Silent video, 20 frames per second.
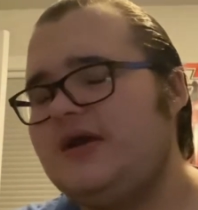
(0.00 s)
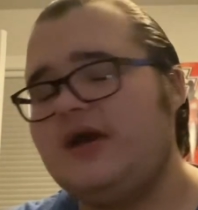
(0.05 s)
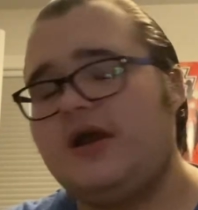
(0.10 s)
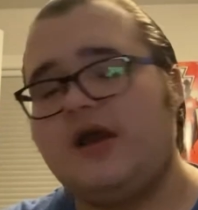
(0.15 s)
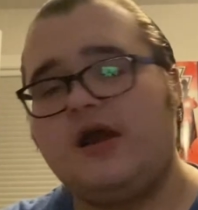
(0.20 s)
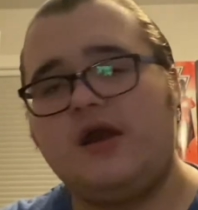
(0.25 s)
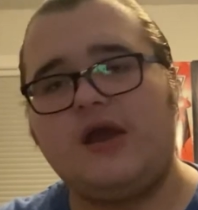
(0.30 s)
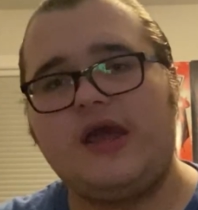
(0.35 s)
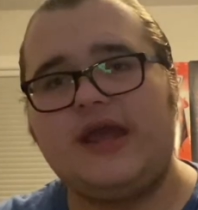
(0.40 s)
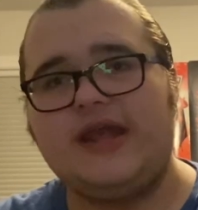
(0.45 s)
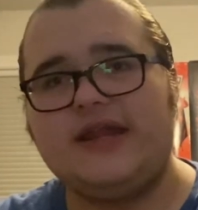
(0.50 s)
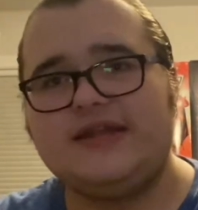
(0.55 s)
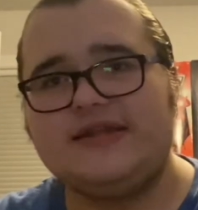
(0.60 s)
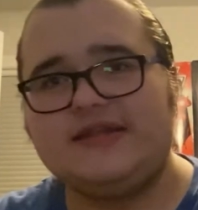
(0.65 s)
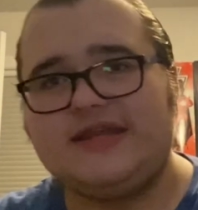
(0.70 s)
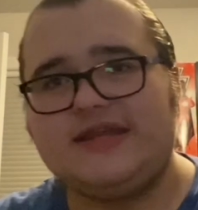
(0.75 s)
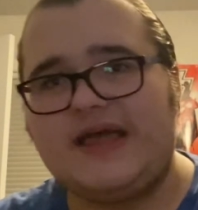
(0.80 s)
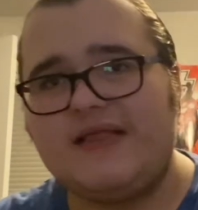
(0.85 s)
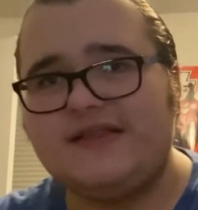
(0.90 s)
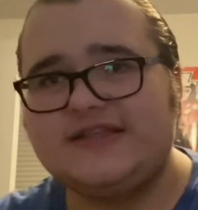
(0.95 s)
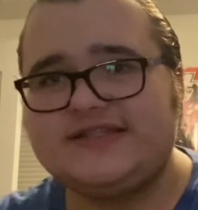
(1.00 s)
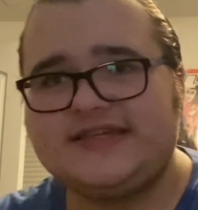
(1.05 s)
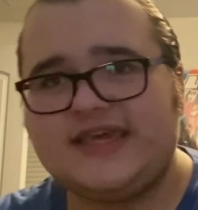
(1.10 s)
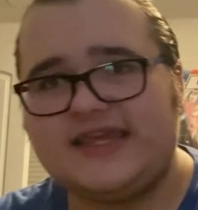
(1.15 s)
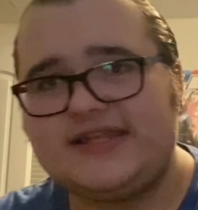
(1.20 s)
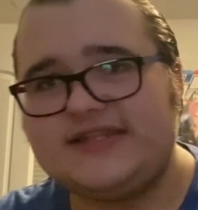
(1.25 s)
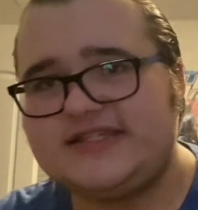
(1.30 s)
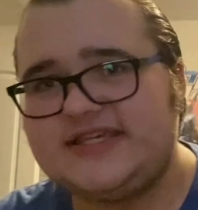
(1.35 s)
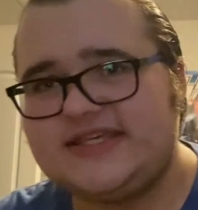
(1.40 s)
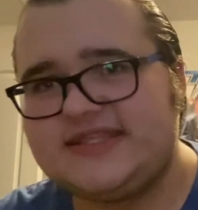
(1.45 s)
All right, now let's
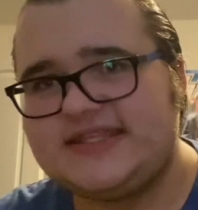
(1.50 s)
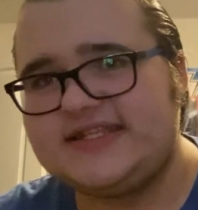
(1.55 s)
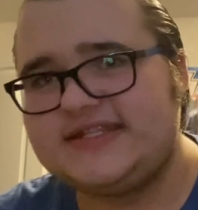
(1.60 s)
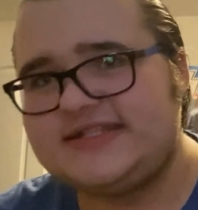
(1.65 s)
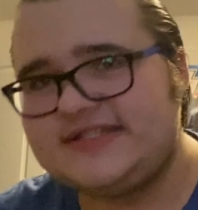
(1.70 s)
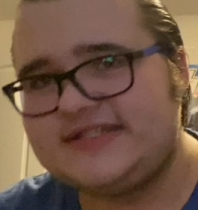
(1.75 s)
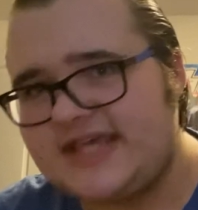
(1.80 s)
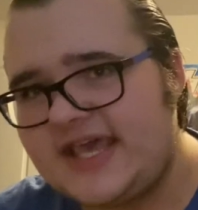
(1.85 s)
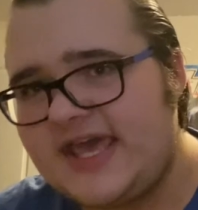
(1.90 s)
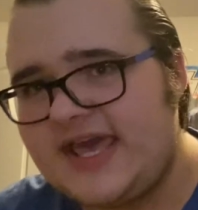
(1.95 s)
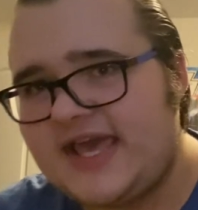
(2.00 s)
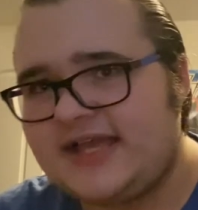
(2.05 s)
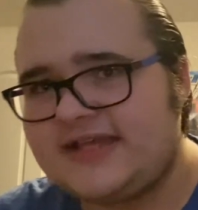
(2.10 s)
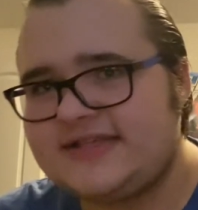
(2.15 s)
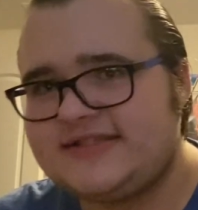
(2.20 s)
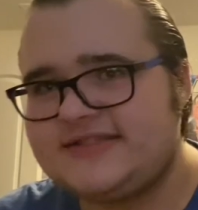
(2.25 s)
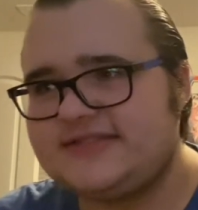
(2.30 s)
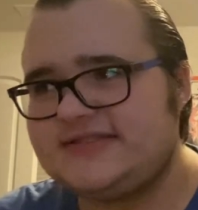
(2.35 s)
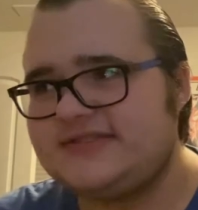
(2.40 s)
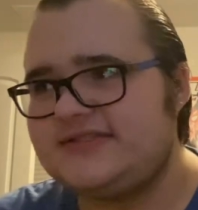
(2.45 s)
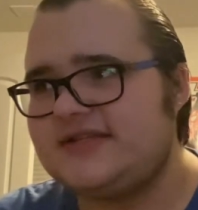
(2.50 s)
get into the Dax.